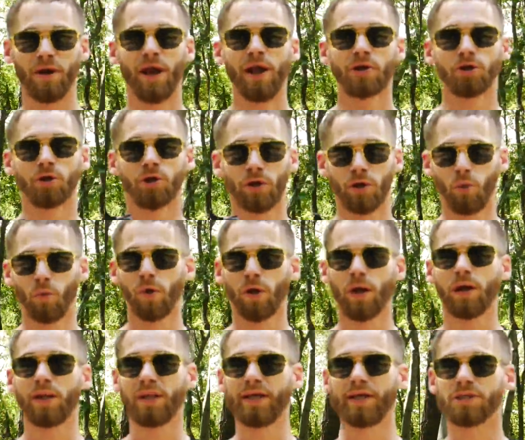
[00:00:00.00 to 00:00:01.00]
you're going to want to
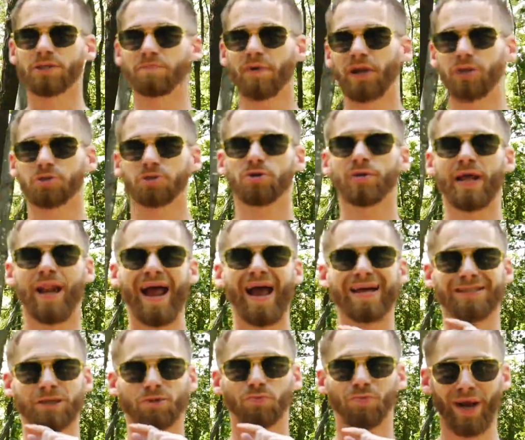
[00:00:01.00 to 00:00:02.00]
at least make sure that it
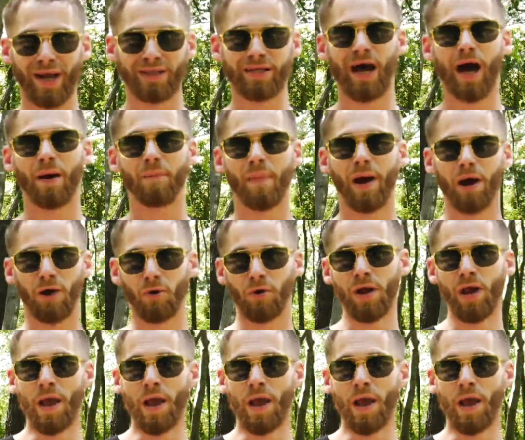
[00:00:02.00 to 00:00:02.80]
has a red dot mount.